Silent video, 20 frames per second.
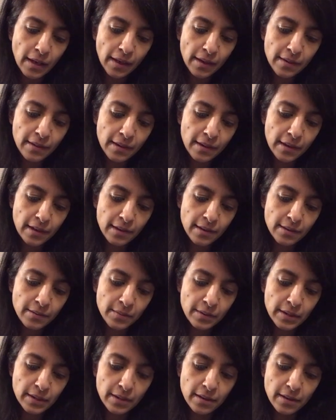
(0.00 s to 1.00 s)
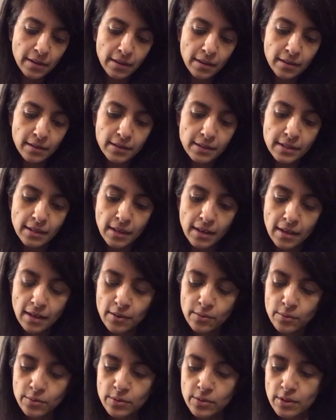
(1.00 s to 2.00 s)
And then we're going to cut it
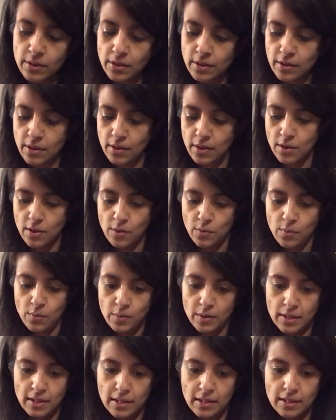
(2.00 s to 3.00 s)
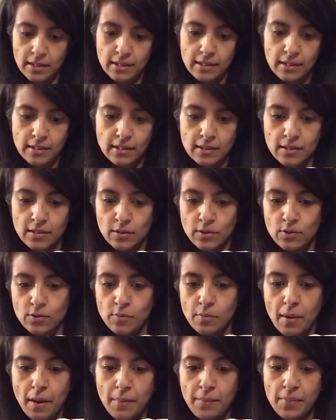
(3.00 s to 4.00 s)
out with the scissors. So I'll
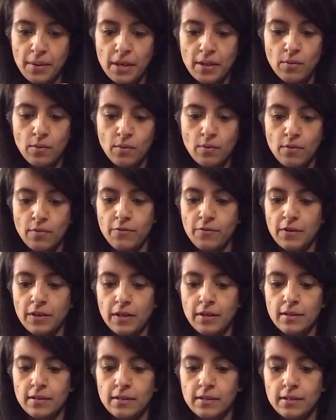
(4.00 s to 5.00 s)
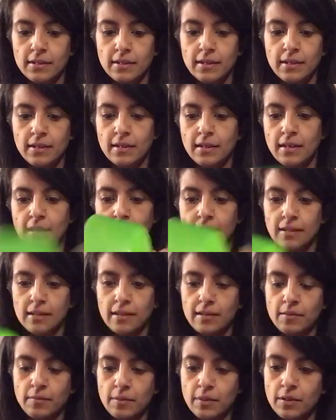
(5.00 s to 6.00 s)
do my big one first, and
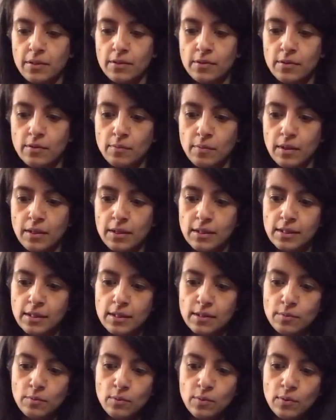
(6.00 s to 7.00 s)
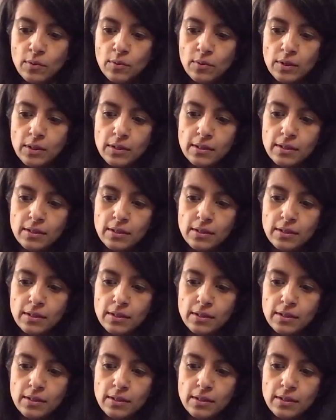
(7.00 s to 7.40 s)
then I'm going to do my smaller